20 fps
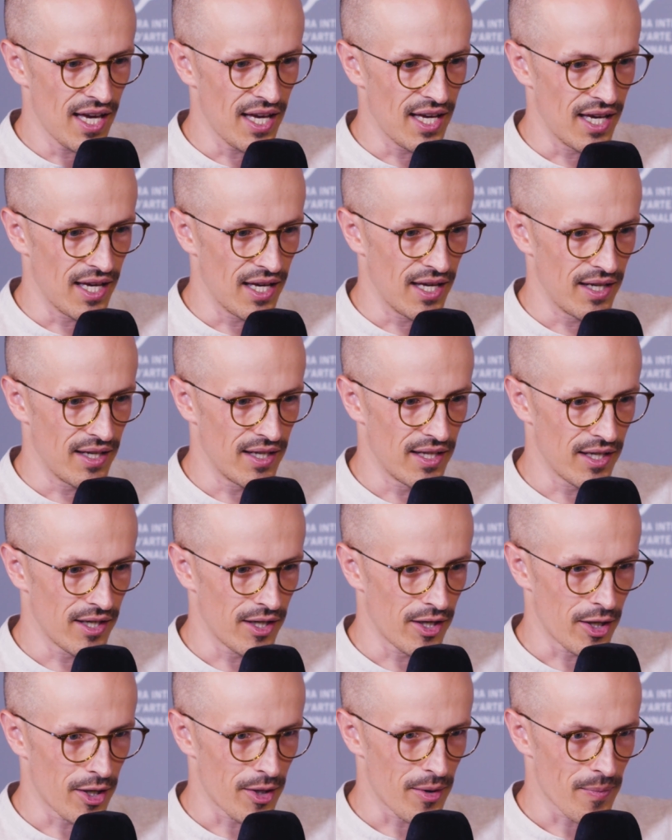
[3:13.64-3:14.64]
And
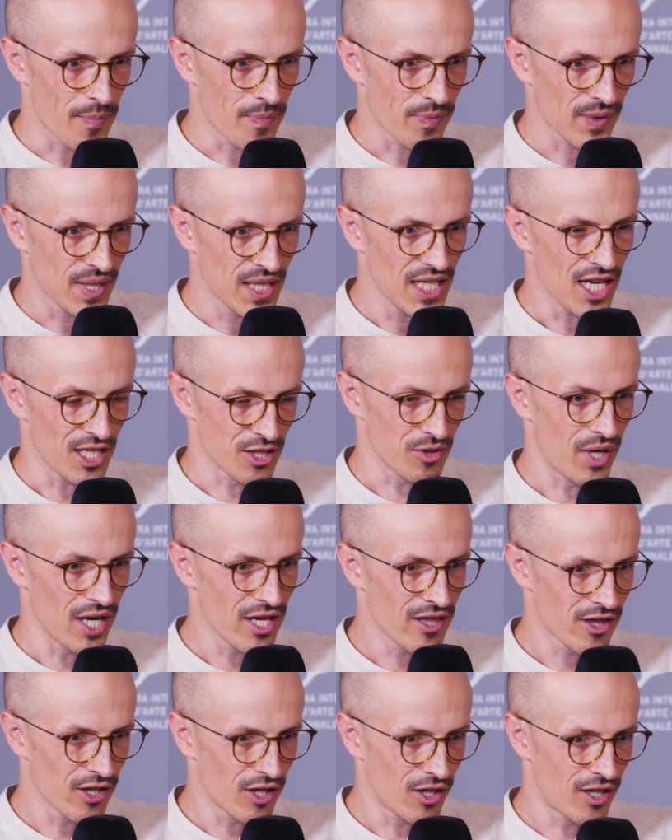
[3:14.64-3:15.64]
uh, yeah, so I
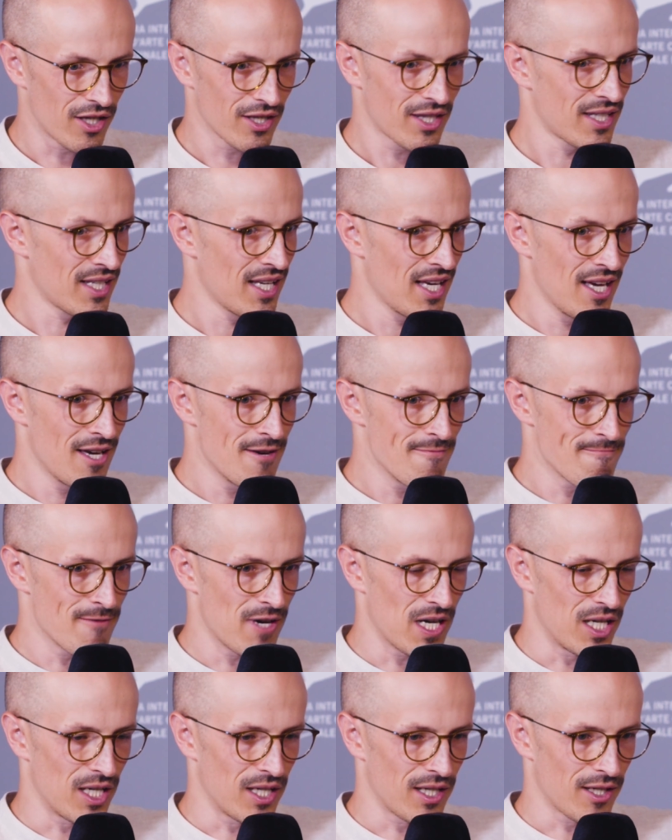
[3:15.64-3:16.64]
thought,
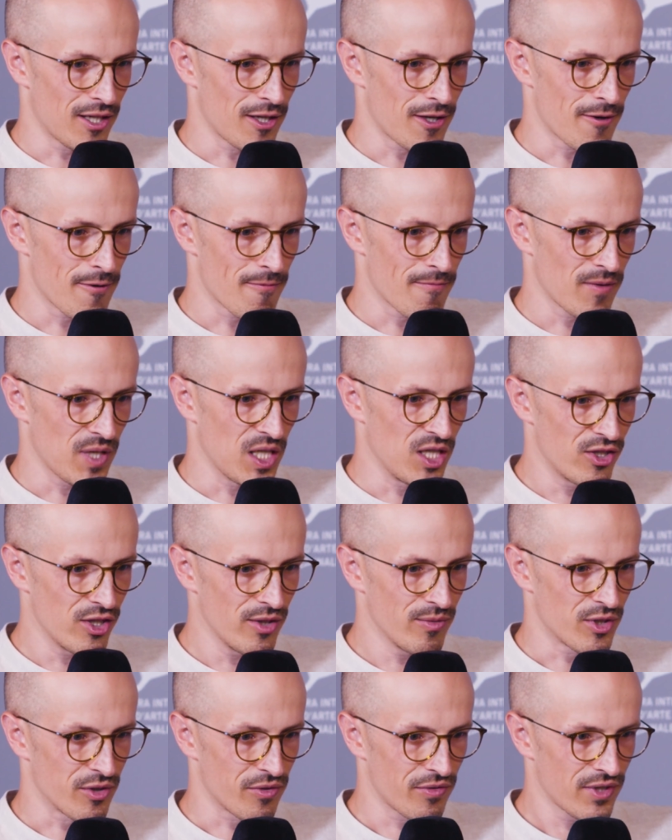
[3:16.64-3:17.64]
um, in
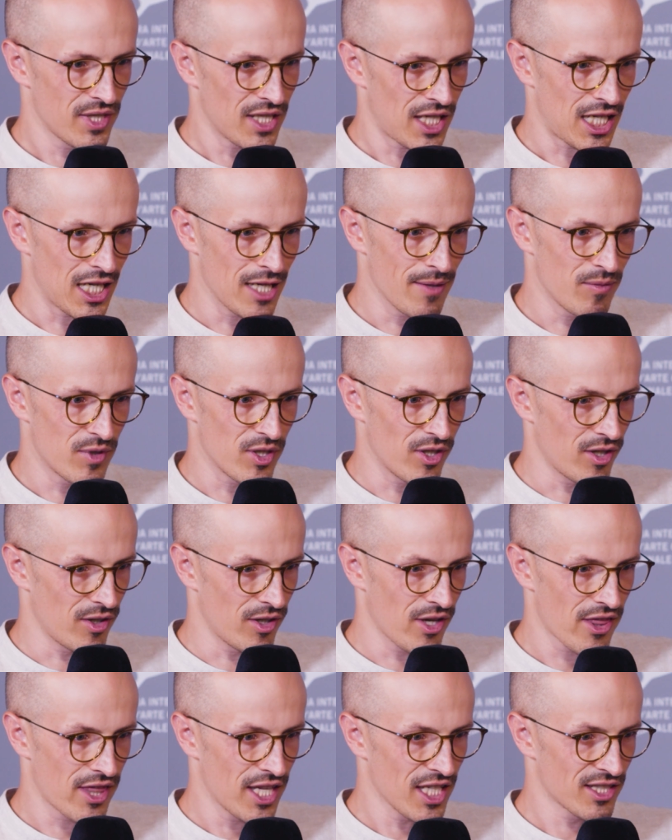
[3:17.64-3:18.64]
terms of time, there are
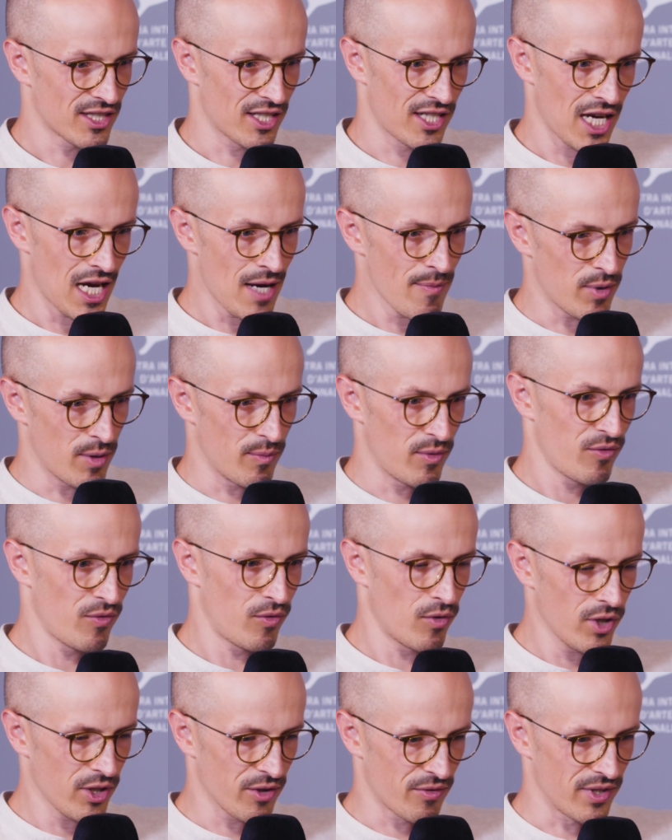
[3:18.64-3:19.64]
things that happen
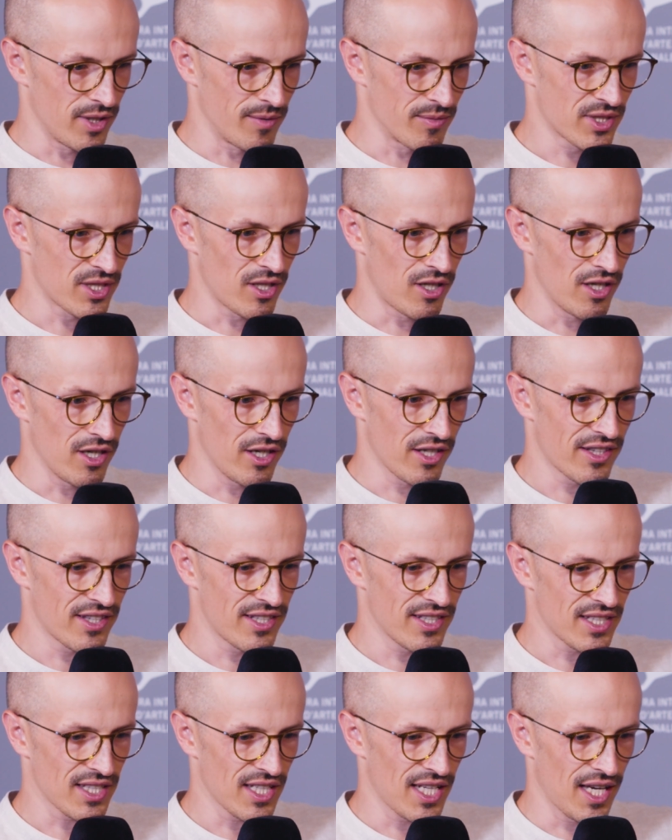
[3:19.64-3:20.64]
before the film starts
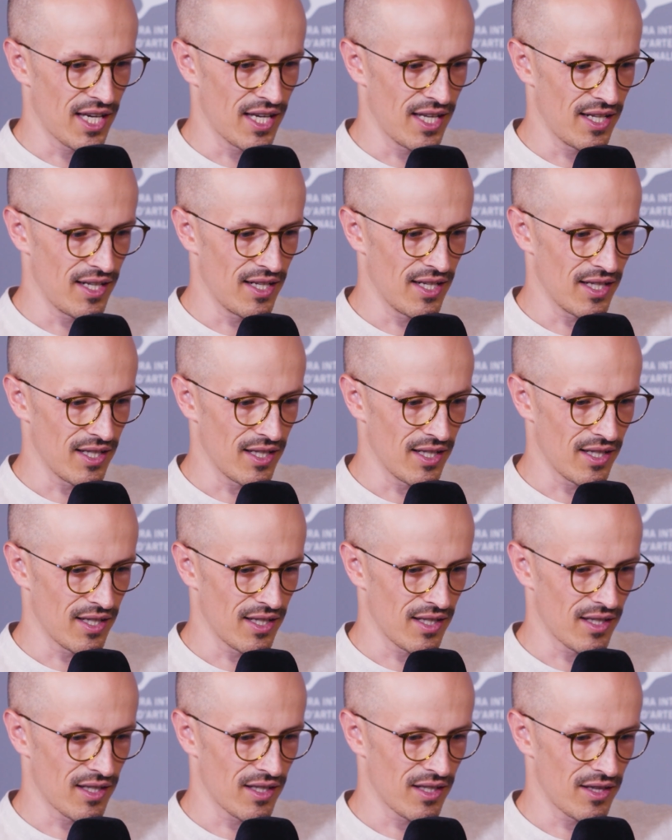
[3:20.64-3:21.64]
and
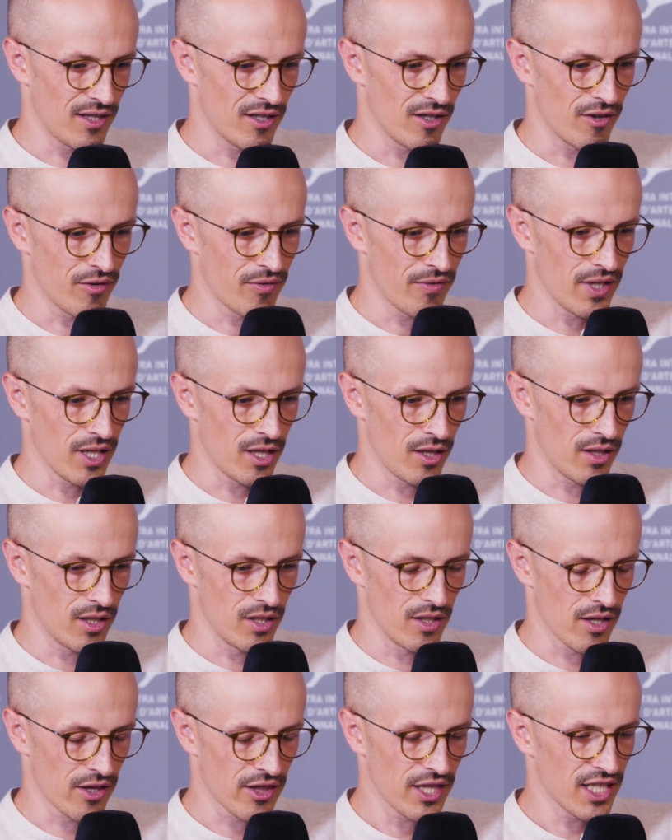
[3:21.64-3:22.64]
uh, there are
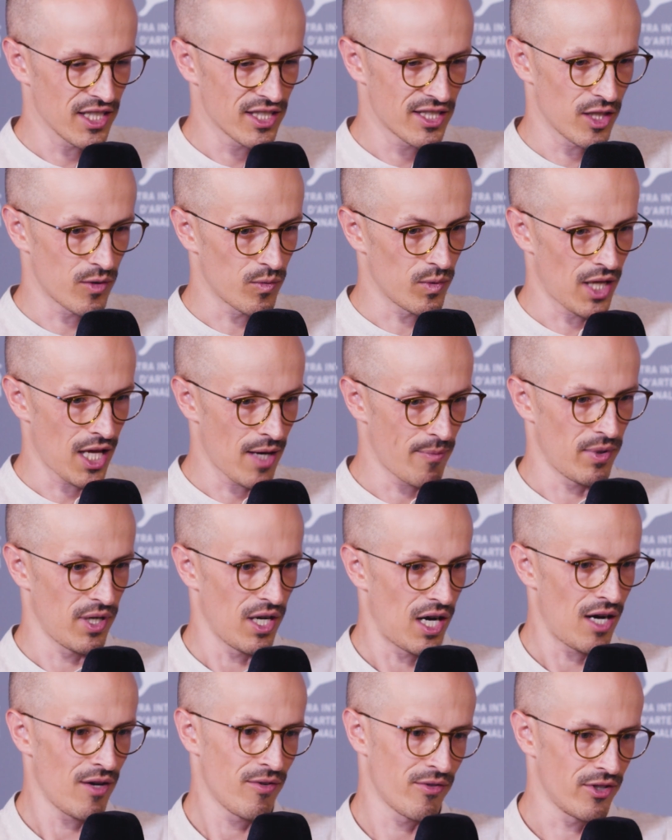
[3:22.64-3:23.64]
uh, things that will happen
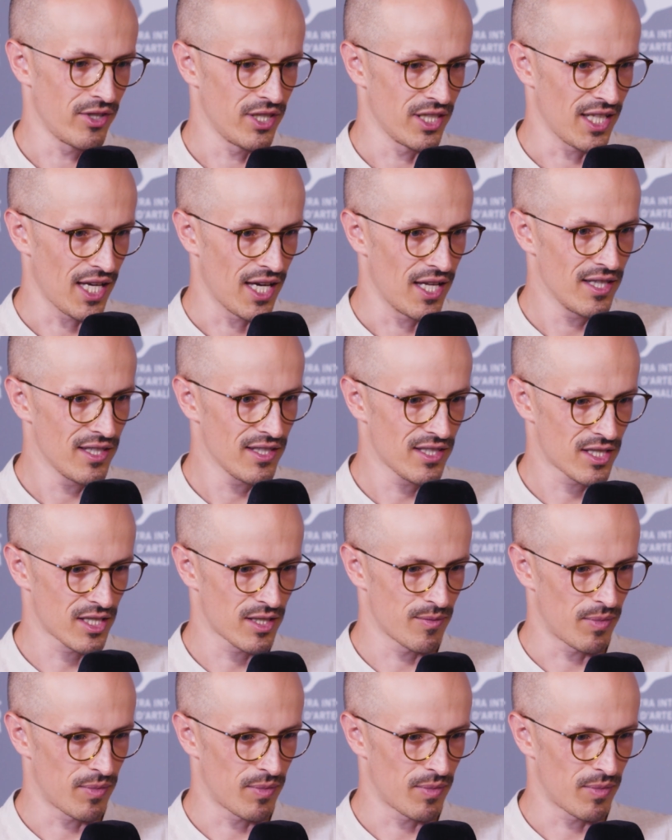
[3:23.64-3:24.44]
after it ends.